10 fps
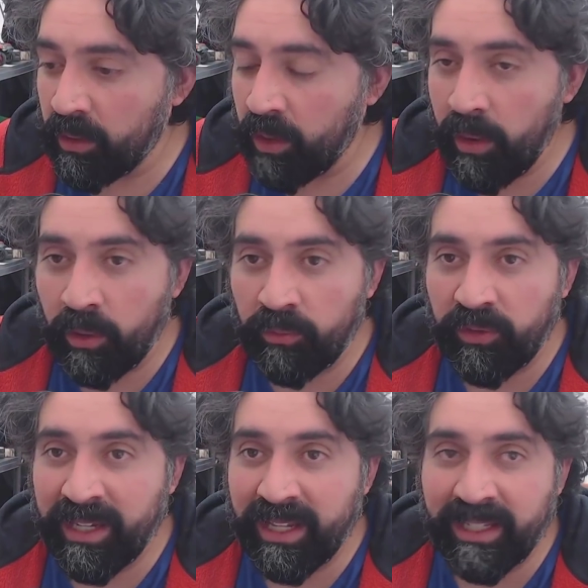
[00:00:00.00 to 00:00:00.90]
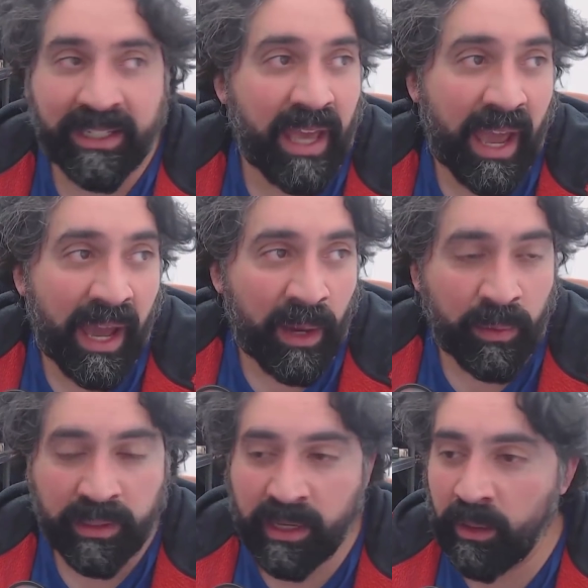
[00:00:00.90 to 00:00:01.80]
going on for nearly an
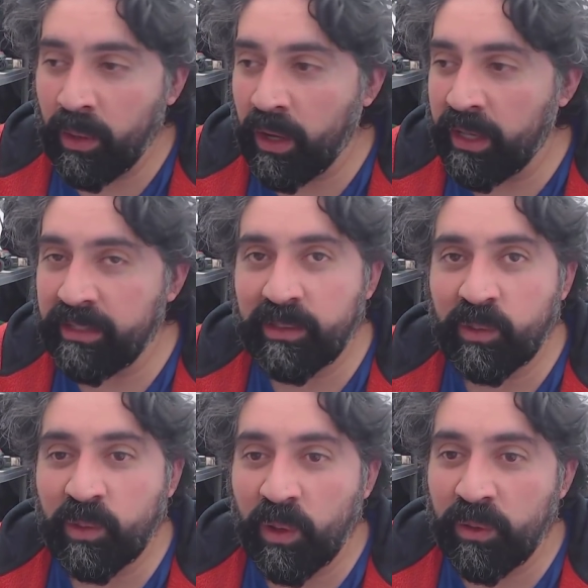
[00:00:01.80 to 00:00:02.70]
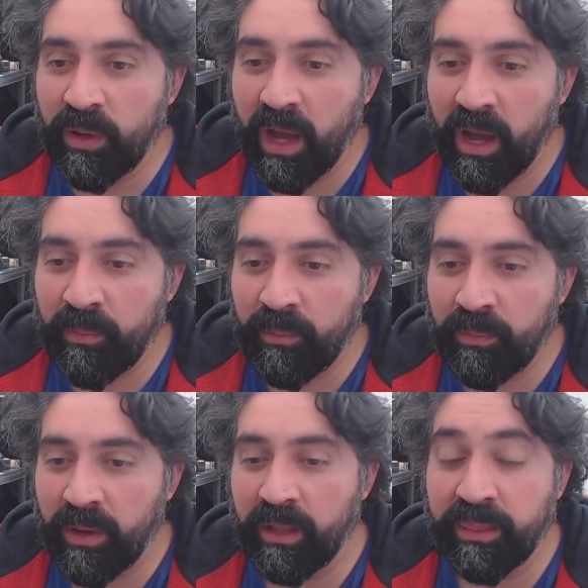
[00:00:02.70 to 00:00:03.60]
hour now, guys. So
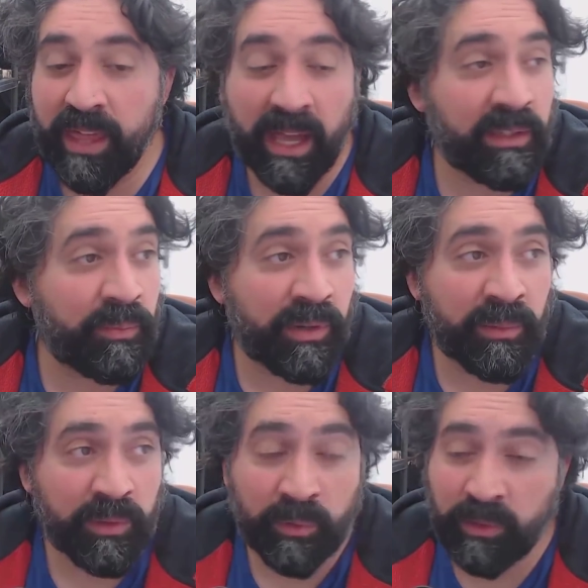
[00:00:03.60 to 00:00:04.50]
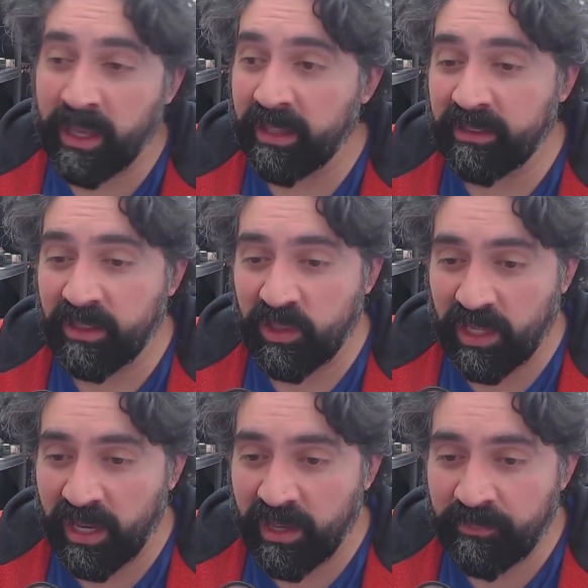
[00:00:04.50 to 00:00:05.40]
that is pretty much all I had to
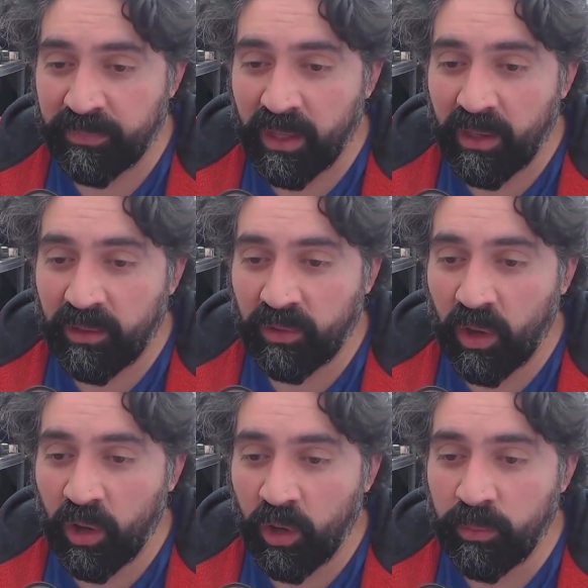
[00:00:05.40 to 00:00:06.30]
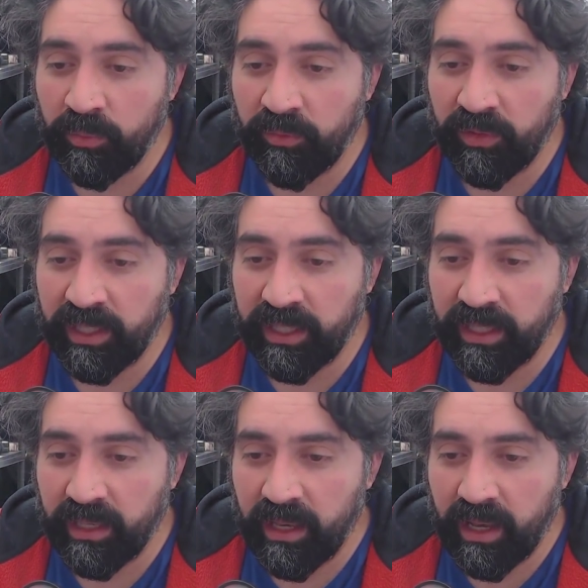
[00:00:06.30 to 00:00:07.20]
share. So
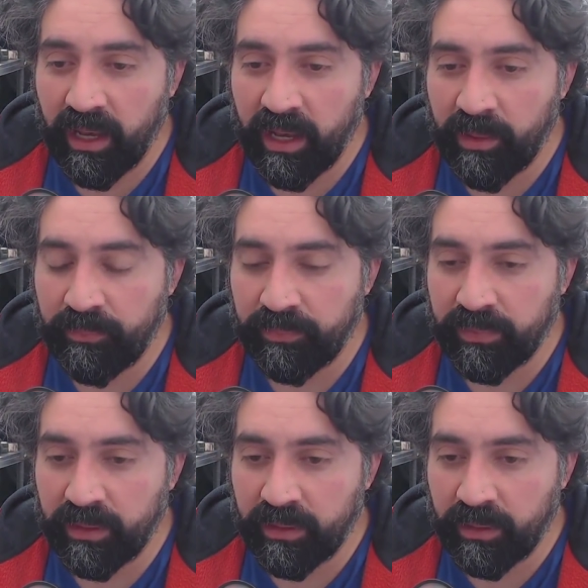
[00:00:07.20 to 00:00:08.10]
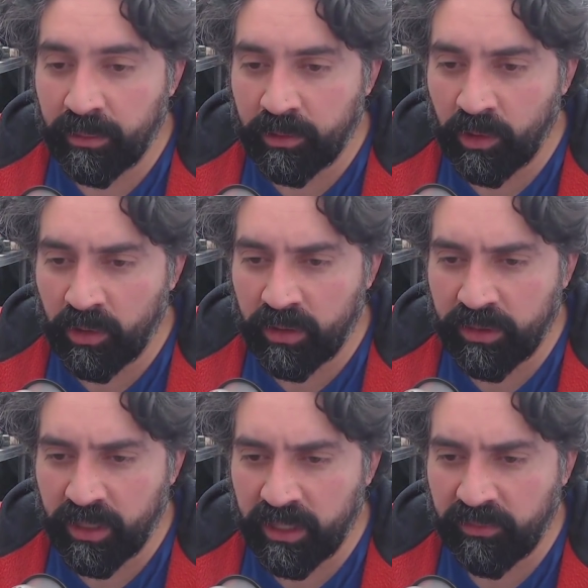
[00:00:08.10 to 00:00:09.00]
hopefully, Glock
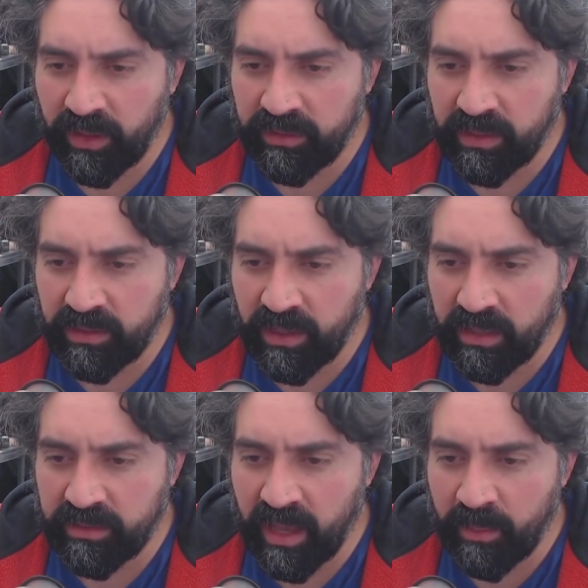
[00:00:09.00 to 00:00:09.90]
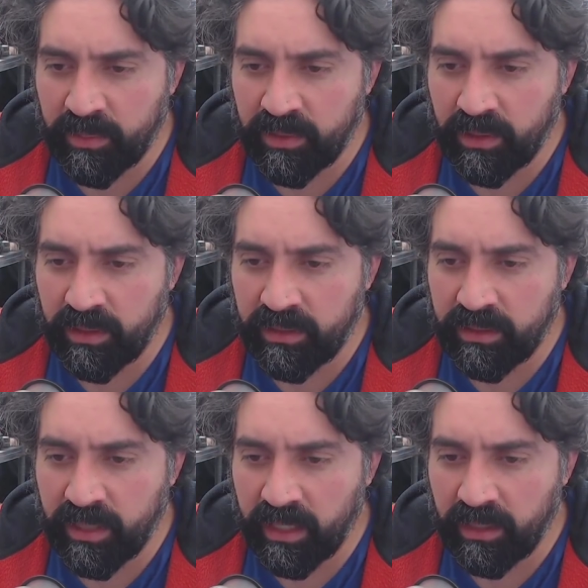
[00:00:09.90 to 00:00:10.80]
30 fan says, does Amazon
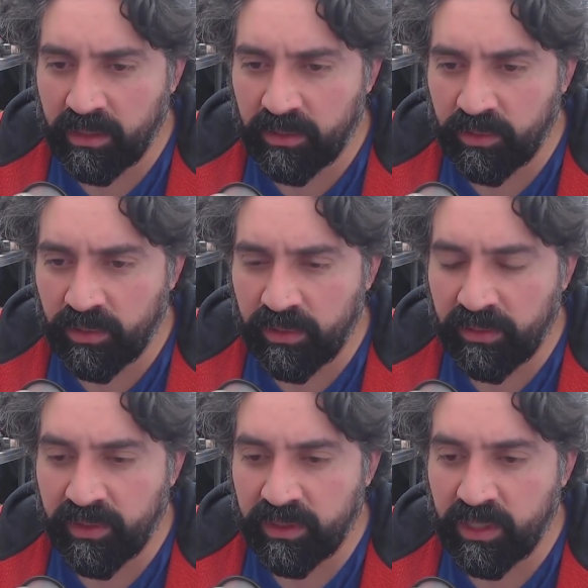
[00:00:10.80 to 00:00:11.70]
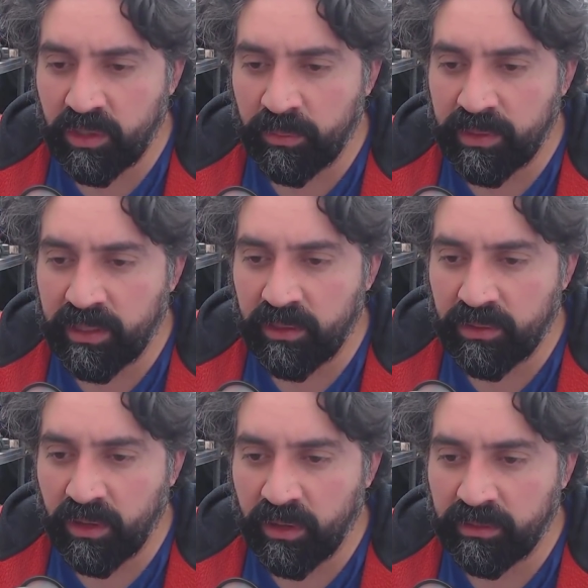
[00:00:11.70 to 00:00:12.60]
take truly vintage, obsolete,
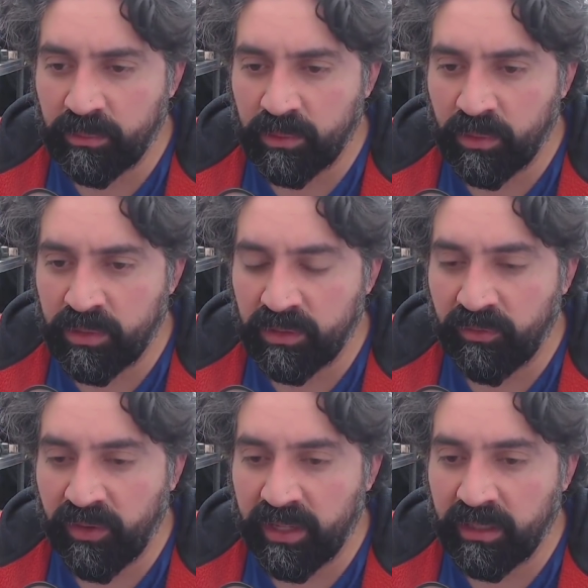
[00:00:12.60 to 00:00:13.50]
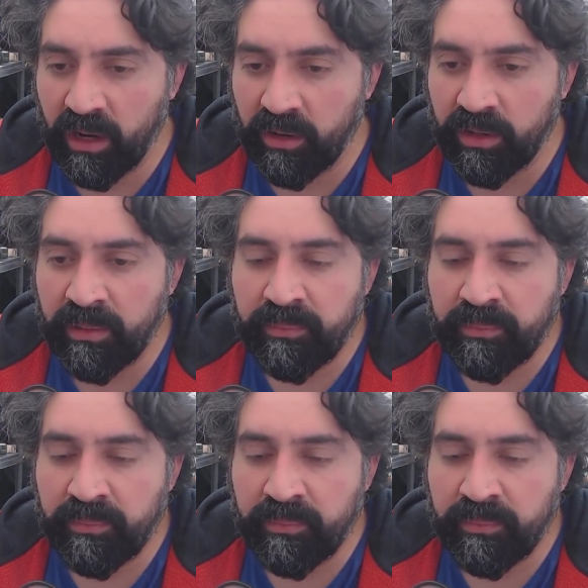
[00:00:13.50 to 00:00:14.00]
used items, or just fairly current?